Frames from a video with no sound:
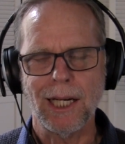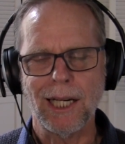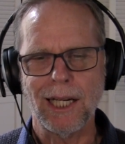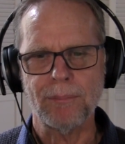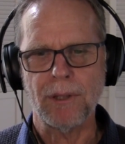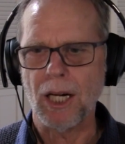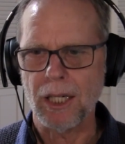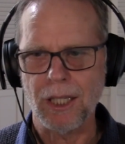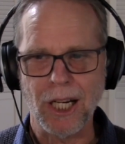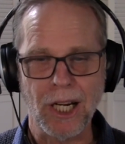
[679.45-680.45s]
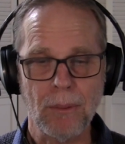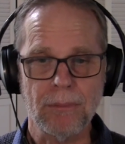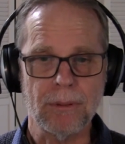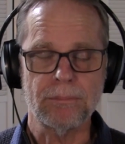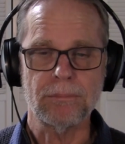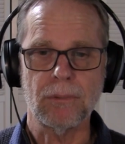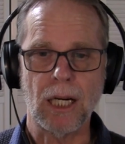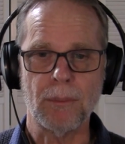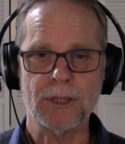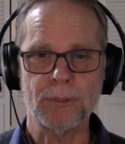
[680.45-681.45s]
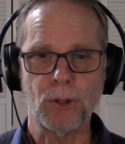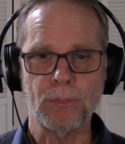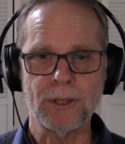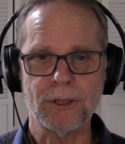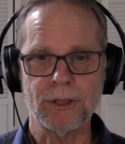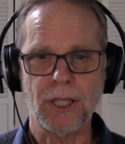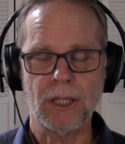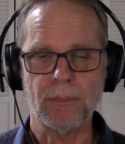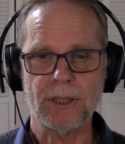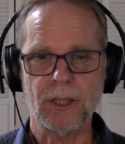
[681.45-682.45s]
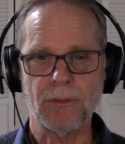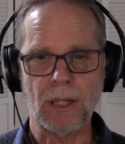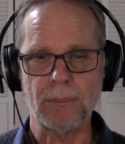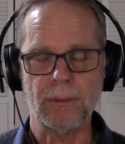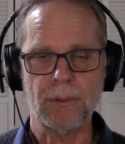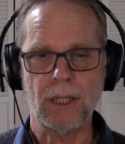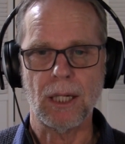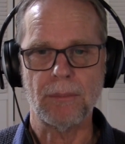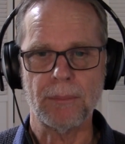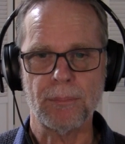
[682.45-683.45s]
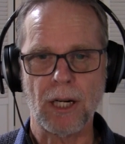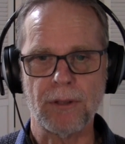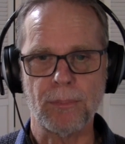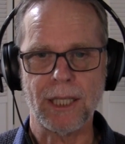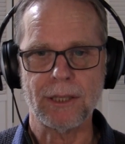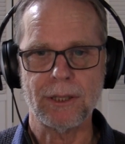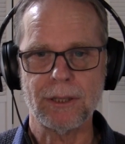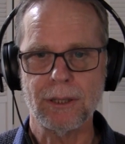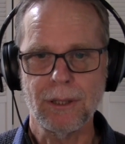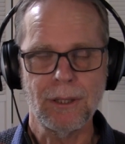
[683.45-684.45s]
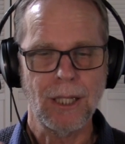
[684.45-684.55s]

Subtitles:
I'm a small business owner myself. I'm in private practice.